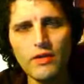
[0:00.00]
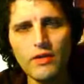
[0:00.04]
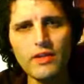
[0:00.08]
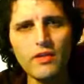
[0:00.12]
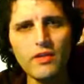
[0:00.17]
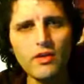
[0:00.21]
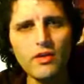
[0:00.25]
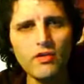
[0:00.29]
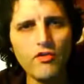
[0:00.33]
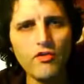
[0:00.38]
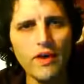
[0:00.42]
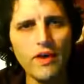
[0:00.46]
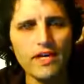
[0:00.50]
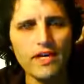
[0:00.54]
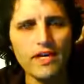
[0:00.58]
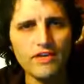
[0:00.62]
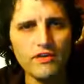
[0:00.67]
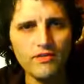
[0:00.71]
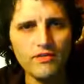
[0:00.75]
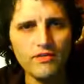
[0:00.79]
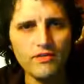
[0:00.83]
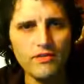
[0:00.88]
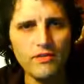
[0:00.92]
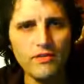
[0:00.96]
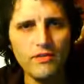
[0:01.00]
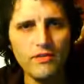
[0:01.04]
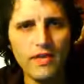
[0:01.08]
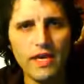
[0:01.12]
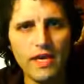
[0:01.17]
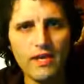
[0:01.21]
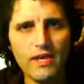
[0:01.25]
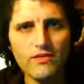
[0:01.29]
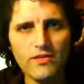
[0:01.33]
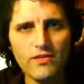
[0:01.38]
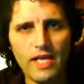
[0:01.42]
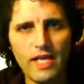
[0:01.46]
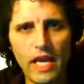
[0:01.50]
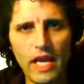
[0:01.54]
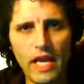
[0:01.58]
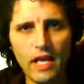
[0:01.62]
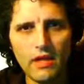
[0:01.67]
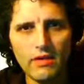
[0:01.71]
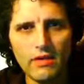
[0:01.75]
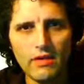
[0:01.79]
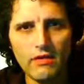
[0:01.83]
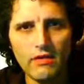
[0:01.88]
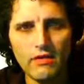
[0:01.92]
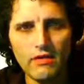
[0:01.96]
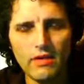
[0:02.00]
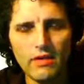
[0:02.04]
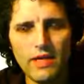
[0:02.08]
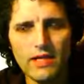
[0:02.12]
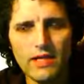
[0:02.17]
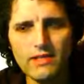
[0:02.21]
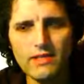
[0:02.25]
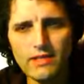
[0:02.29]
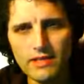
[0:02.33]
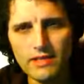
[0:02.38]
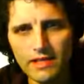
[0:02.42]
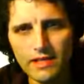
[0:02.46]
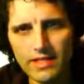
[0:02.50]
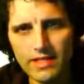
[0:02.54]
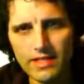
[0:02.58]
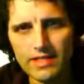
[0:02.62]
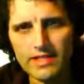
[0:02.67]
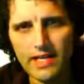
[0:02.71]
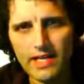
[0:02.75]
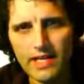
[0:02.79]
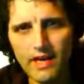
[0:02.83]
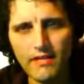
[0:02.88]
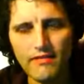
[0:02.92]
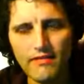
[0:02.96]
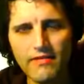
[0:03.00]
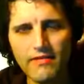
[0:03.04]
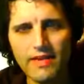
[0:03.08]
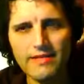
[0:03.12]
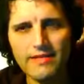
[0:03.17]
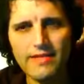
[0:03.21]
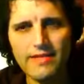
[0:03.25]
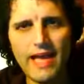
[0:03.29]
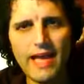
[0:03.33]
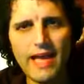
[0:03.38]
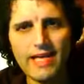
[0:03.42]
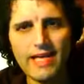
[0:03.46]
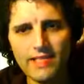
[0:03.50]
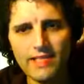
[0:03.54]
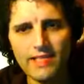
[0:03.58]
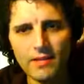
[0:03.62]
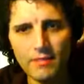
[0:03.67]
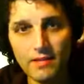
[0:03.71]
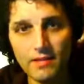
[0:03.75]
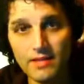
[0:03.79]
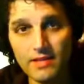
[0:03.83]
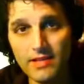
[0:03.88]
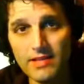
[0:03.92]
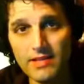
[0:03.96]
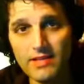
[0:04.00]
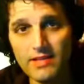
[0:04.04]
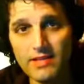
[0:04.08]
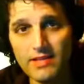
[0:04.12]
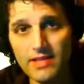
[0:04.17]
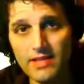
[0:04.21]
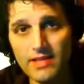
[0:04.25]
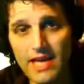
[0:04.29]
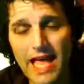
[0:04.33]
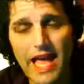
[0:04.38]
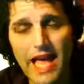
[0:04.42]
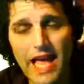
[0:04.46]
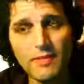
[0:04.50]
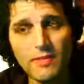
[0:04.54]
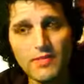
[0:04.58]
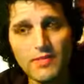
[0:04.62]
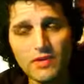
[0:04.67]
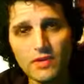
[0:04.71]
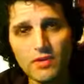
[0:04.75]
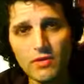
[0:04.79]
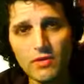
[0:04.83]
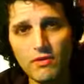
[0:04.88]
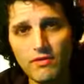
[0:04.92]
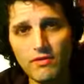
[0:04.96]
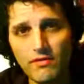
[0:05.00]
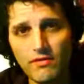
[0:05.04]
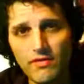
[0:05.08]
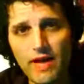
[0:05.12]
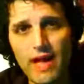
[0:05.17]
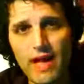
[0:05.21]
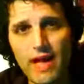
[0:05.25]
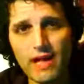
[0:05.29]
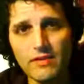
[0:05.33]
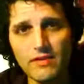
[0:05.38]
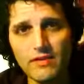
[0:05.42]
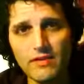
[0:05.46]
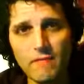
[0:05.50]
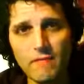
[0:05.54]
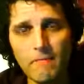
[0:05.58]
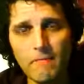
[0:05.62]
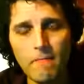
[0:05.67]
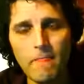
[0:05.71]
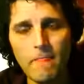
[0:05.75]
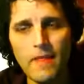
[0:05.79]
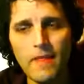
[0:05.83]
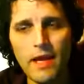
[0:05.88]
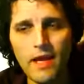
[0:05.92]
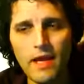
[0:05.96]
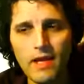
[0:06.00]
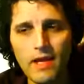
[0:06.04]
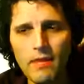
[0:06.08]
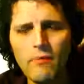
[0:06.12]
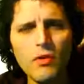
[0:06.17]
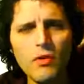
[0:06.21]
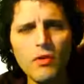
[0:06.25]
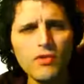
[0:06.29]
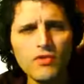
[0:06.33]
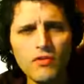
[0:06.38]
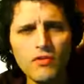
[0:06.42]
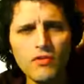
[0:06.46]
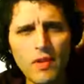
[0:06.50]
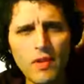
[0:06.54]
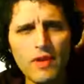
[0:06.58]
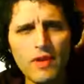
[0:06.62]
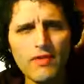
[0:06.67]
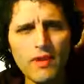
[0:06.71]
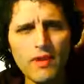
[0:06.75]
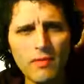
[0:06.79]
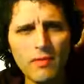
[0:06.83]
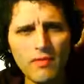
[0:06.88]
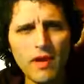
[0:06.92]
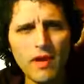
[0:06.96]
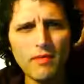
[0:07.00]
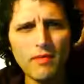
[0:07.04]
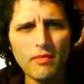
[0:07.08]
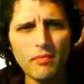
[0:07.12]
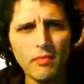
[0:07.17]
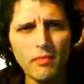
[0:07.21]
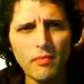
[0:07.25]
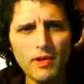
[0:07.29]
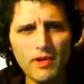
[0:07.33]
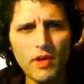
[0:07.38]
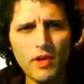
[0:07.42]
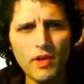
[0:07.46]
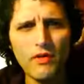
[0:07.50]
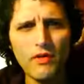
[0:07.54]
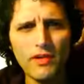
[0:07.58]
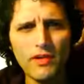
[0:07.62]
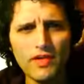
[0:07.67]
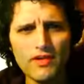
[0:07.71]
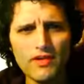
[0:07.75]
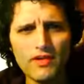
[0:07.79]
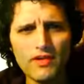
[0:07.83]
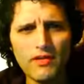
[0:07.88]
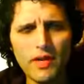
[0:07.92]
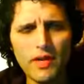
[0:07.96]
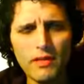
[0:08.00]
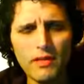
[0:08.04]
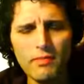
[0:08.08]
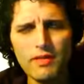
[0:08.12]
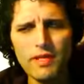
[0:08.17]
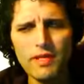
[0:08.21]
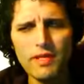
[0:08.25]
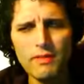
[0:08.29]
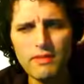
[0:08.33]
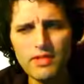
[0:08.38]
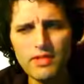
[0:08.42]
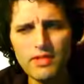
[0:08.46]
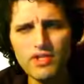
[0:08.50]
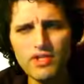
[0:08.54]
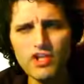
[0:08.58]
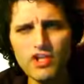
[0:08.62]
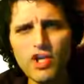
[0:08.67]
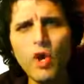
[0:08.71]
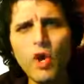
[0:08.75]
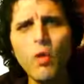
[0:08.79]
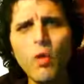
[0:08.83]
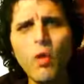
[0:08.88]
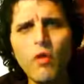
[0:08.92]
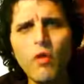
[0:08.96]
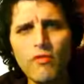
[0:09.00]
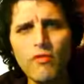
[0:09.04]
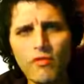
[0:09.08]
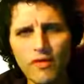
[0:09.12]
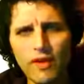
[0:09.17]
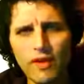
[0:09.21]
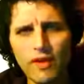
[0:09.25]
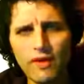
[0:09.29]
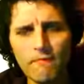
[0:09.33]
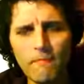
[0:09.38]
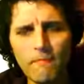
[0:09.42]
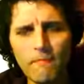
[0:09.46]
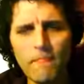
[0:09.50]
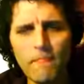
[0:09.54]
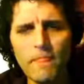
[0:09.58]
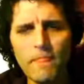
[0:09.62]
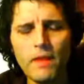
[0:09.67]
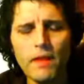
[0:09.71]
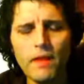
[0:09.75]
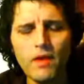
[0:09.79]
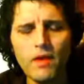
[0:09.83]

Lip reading: During the crash of 2008, okay, this is going to sound fantastic, but this is an absolute fact. And most of you out there probably know this already, but let me just go over it.